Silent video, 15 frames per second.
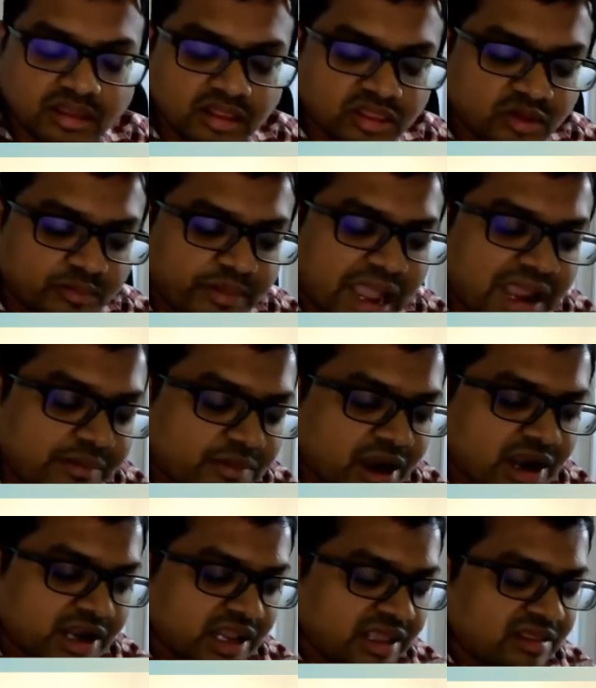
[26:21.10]
So bank
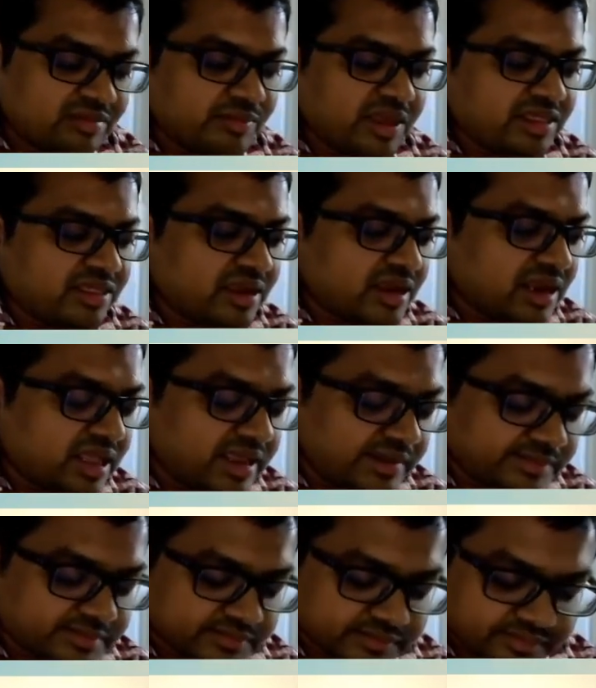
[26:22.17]
marketing is
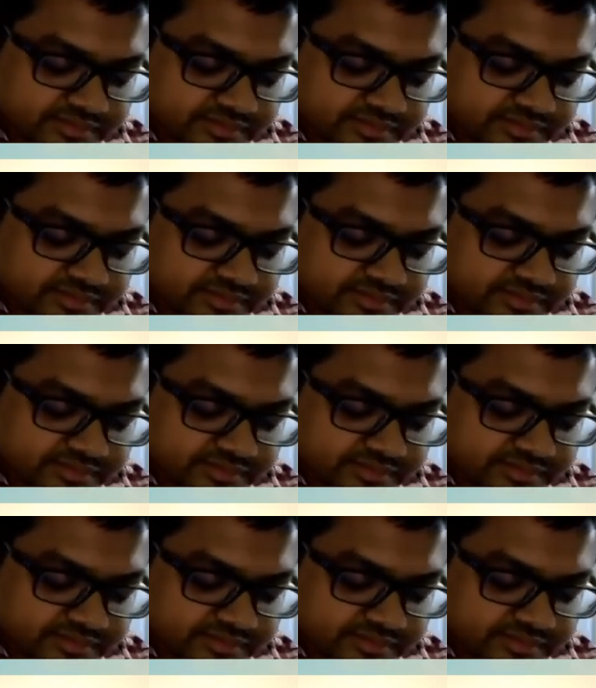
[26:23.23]
basically